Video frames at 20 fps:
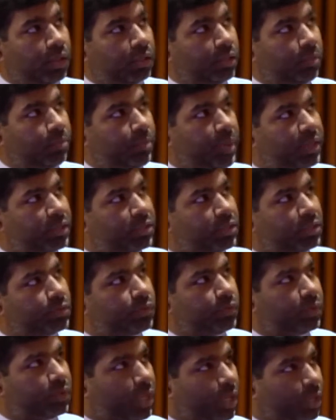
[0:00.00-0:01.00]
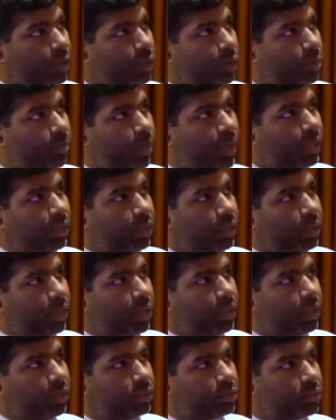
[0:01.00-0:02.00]
The patients with acute
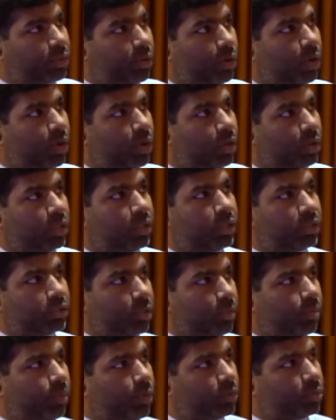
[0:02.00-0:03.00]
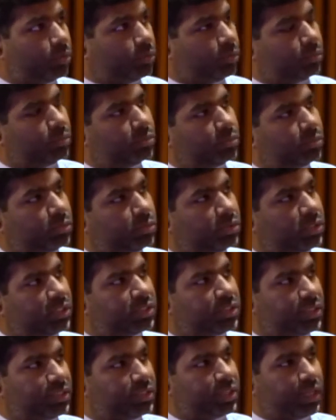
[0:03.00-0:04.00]
pancreatitis cohort, it is about
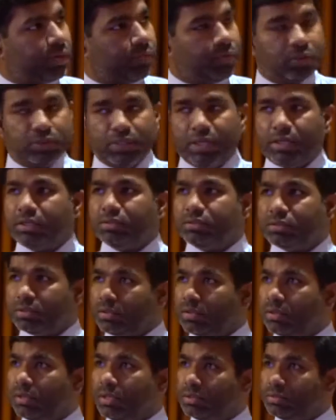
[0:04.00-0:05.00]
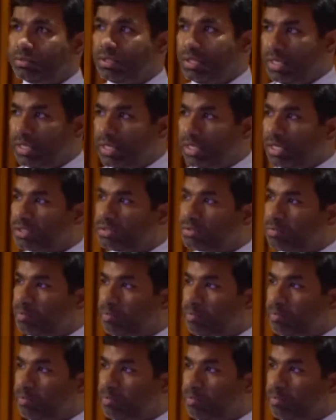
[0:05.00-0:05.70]
67. That is 3 years